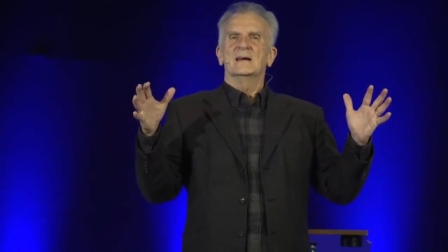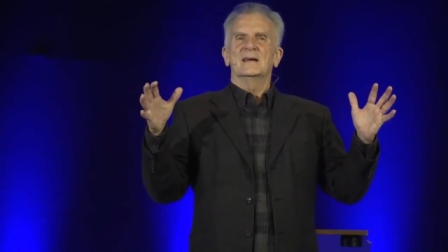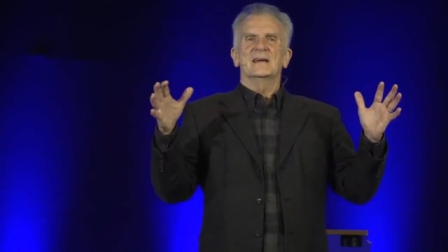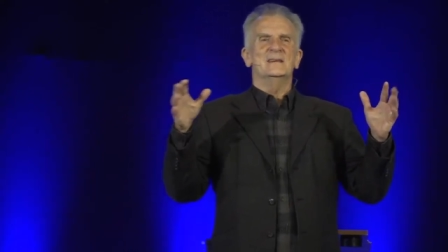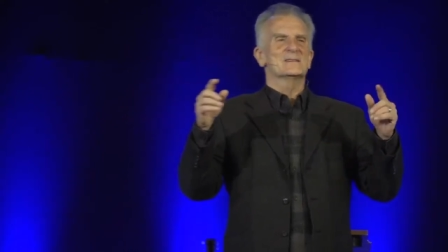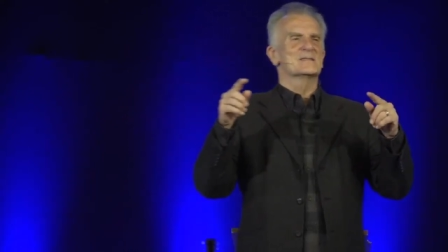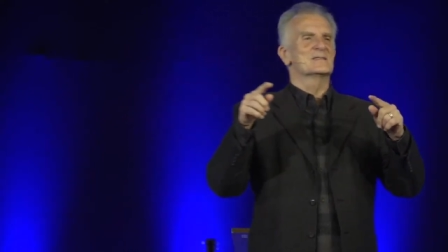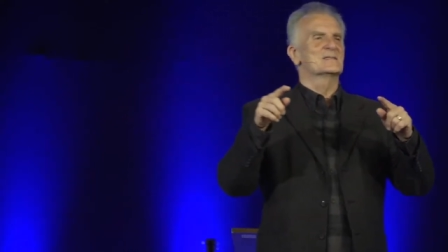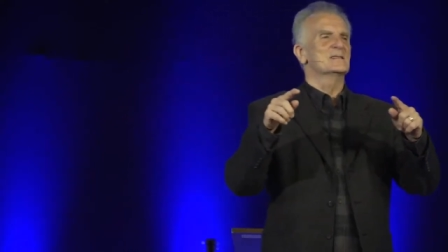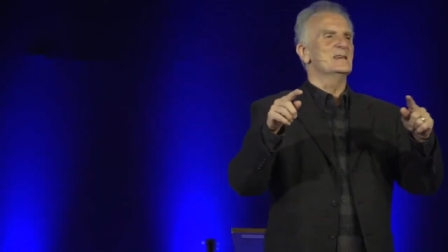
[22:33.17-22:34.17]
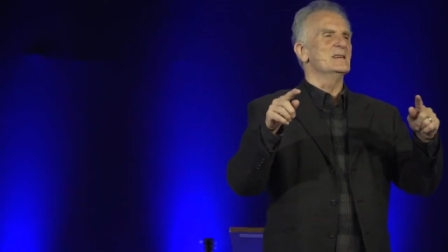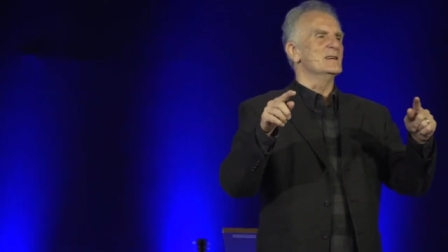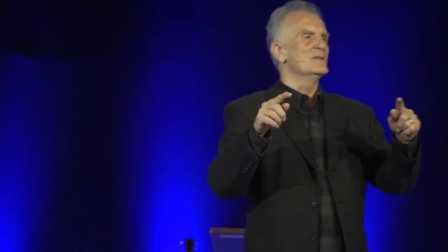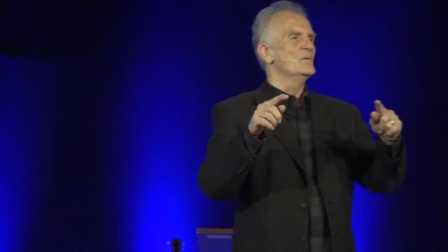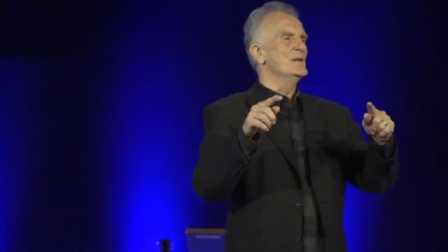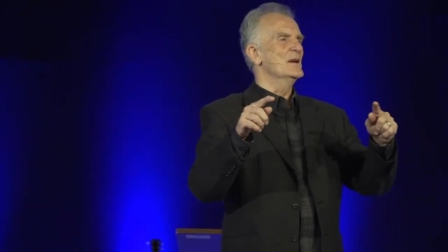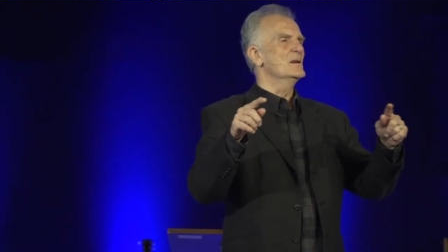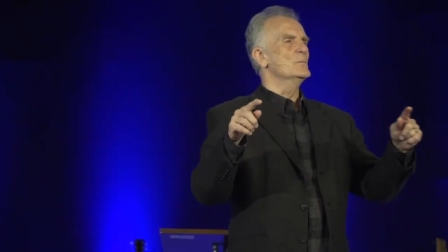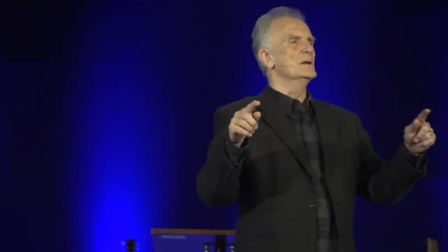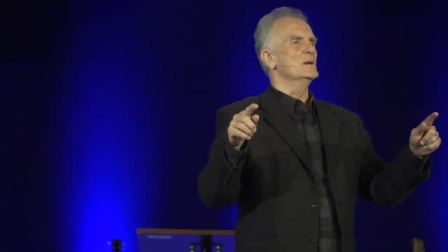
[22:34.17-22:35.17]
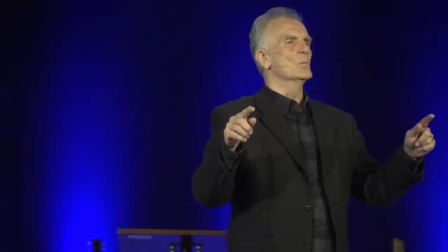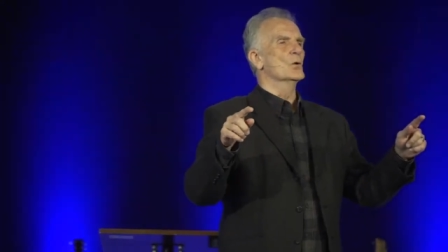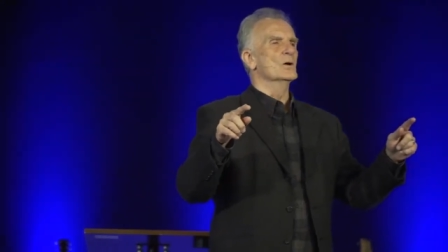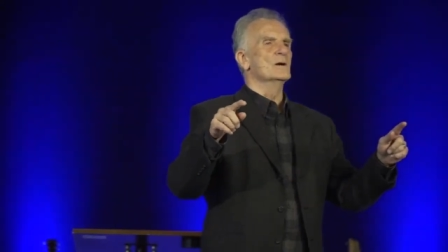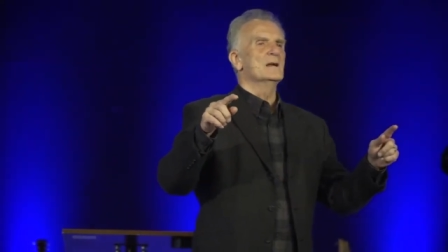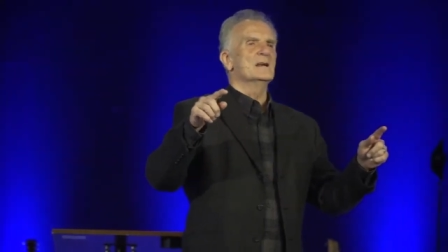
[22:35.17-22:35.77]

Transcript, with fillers: he doesn't see the enemy anymore.